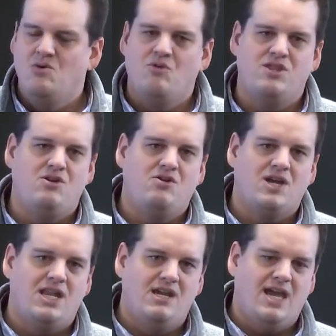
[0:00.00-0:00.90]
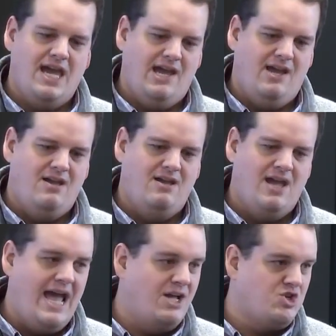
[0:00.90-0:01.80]
Whether you're getting a
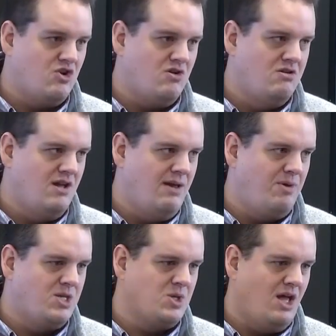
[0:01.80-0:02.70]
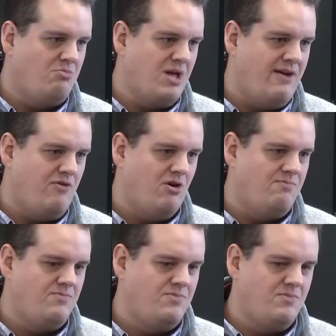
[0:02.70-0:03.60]
Azure Apex Cloud Platform,